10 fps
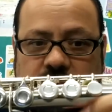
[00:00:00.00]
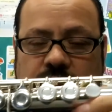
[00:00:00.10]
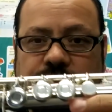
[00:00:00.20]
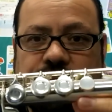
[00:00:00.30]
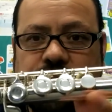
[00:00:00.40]

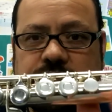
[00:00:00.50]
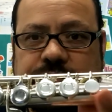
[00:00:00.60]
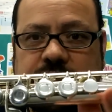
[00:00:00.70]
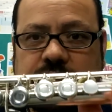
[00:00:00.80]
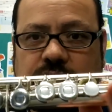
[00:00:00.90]
Your first
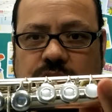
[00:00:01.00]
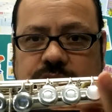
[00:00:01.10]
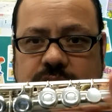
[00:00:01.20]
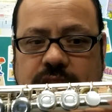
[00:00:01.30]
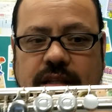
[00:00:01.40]
finger
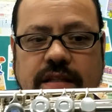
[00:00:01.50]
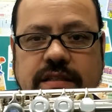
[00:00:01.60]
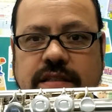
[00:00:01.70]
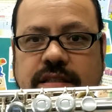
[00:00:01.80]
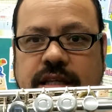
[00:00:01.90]

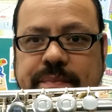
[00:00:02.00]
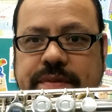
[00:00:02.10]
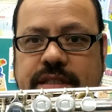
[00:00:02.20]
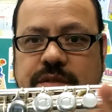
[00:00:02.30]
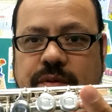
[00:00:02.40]
skips
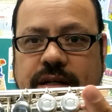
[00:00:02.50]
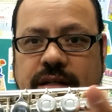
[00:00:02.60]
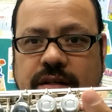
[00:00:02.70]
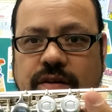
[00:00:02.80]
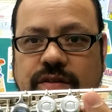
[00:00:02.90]
this one,
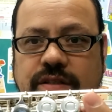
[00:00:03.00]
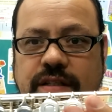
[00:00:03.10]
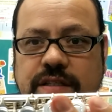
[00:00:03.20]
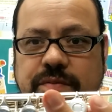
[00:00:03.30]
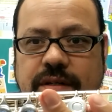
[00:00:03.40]
goes to
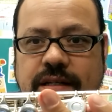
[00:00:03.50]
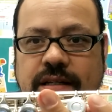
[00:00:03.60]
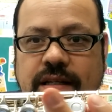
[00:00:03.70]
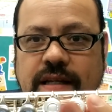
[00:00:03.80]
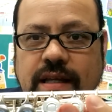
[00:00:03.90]
this one,
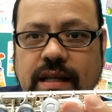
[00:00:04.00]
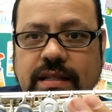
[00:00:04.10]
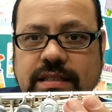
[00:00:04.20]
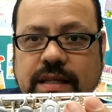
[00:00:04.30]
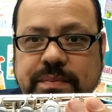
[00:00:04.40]

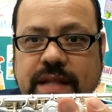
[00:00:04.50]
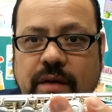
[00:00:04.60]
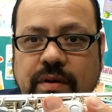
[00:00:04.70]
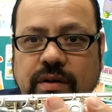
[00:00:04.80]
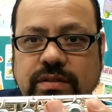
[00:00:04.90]
skips that
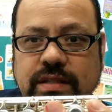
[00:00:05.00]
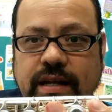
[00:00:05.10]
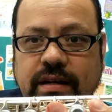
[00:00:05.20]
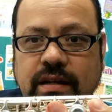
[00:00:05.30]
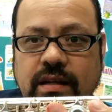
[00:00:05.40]
one, goes
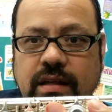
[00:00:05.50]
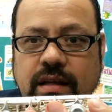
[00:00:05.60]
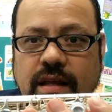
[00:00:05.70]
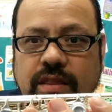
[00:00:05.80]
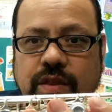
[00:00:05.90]
there,
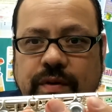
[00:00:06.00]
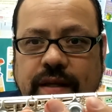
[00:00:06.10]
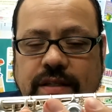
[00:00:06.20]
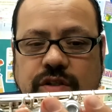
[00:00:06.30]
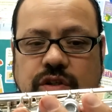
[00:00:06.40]

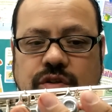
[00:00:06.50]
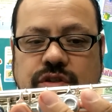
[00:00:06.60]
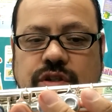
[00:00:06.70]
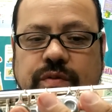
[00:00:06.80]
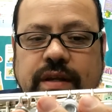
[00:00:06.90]
3. So you use
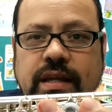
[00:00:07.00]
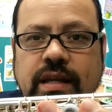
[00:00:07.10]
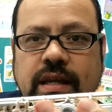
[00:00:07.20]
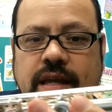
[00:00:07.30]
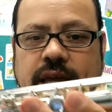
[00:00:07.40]
3.